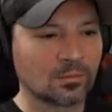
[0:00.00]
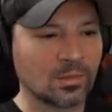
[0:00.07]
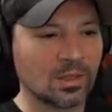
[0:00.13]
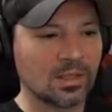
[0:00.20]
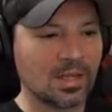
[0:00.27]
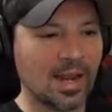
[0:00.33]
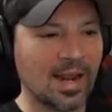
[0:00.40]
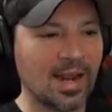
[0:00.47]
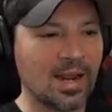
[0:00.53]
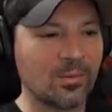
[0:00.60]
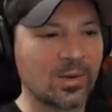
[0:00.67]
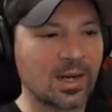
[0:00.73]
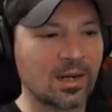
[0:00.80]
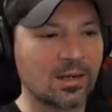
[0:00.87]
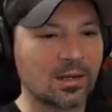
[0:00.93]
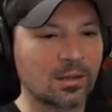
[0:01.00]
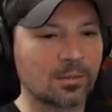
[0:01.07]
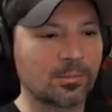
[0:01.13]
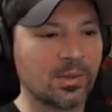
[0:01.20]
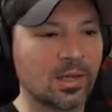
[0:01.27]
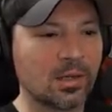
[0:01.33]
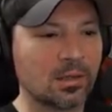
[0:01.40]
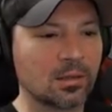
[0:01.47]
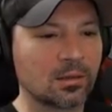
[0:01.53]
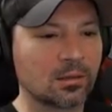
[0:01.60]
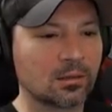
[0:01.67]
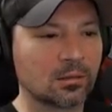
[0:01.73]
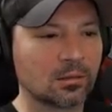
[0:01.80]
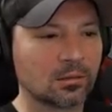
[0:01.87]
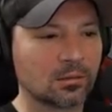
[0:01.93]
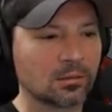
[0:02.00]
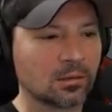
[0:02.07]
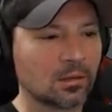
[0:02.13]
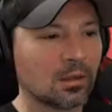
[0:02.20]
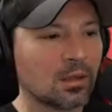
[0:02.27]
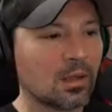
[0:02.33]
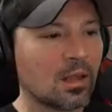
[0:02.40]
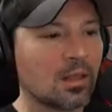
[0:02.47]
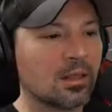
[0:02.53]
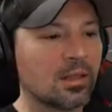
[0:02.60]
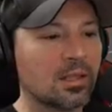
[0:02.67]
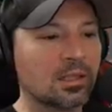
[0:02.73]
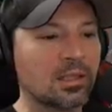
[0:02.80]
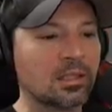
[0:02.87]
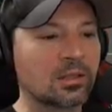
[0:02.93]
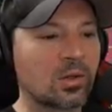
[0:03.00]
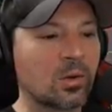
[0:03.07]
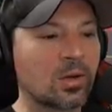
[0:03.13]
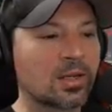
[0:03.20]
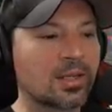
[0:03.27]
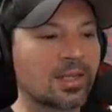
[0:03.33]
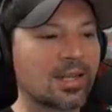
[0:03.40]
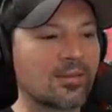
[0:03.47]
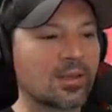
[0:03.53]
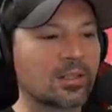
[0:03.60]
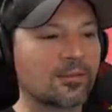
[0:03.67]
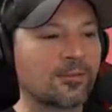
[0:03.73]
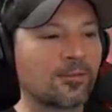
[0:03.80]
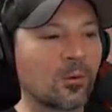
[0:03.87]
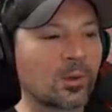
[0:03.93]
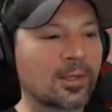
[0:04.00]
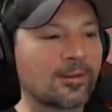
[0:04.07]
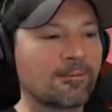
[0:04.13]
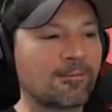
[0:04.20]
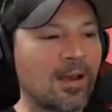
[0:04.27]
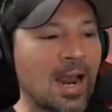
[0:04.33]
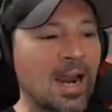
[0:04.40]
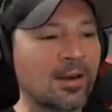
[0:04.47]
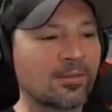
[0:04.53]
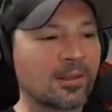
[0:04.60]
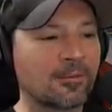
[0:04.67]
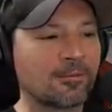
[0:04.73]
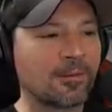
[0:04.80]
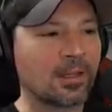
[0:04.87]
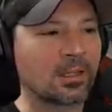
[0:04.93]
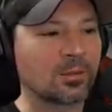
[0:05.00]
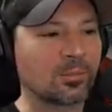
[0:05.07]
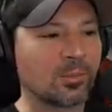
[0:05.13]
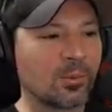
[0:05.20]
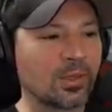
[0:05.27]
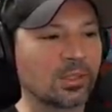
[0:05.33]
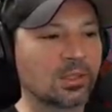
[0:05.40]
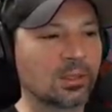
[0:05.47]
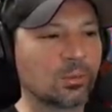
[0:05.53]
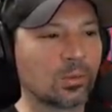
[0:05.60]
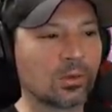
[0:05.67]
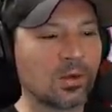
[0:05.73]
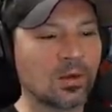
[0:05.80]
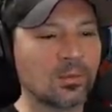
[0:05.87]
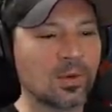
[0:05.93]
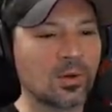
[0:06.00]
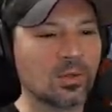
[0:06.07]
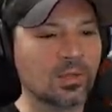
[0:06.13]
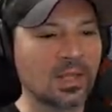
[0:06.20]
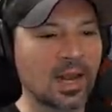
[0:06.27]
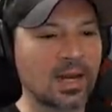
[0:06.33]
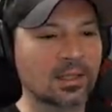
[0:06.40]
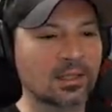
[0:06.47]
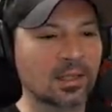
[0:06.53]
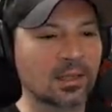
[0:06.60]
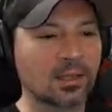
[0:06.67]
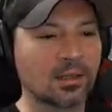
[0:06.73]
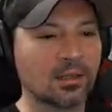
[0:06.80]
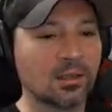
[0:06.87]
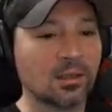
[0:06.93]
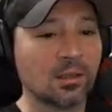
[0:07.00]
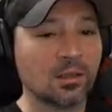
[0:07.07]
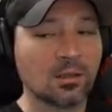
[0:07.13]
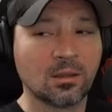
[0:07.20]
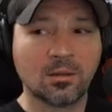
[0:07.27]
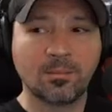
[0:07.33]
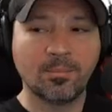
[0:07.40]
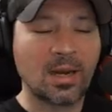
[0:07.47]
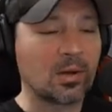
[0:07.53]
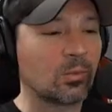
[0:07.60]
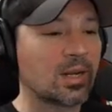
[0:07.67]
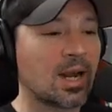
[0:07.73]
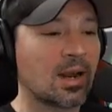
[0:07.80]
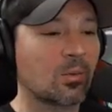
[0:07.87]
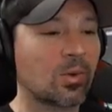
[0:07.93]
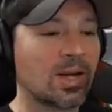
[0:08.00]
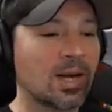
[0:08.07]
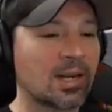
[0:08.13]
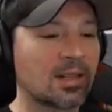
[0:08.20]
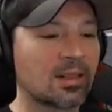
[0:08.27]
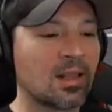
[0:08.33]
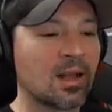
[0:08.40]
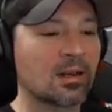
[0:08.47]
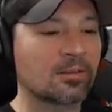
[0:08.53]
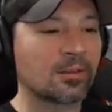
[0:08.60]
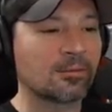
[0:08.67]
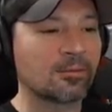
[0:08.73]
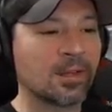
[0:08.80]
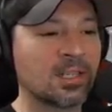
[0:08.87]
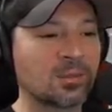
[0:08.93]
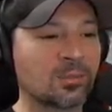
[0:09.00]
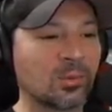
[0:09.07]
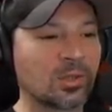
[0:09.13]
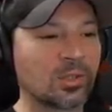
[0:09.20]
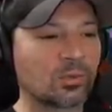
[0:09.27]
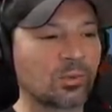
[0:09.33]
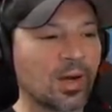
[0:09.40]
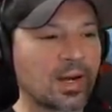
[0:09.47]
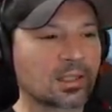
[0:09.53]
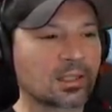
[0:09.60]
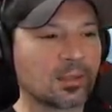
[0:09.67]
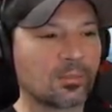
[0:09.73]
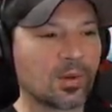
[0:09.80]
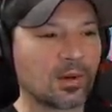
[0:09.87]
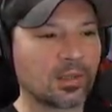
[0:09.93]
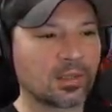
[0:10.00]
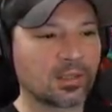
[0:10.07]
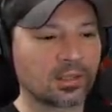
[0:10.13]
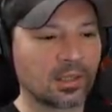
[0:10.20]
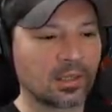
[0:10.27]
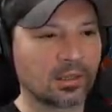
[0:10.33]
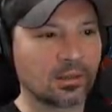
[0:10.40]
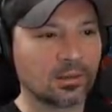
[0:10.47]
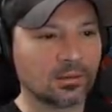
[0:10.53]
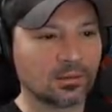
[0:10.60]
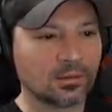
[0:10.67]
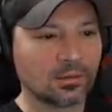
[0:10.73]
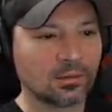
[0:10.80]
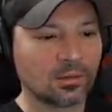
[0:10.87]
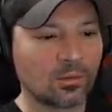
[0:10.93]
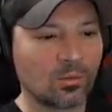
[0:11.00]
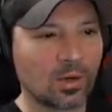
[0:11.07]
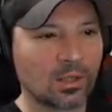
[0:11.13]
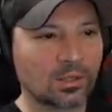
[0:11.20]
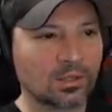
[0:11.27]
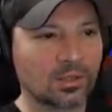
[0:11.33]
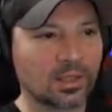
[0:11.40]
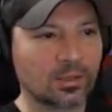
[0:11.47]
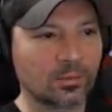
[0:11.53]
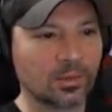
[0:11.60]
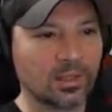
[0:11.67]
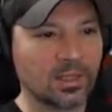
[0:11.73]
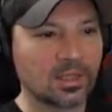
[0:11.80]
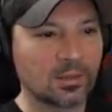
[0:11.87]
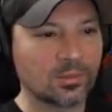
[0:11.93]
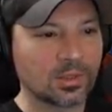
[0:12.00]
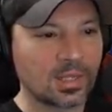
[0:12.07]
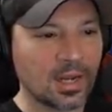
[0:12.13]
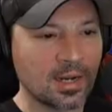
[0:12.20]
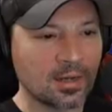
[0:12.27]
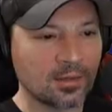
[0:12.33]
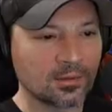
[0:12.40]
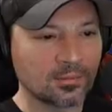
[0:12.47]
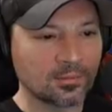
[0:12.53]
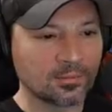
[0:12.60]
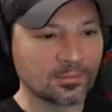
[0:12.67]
Yeah, we got another beacon. This is going to give us 45 defense points. So we're almost at... Uh, Man, we got we got a lot of defense points racked up all of a sudden. Watch this. When he comes down,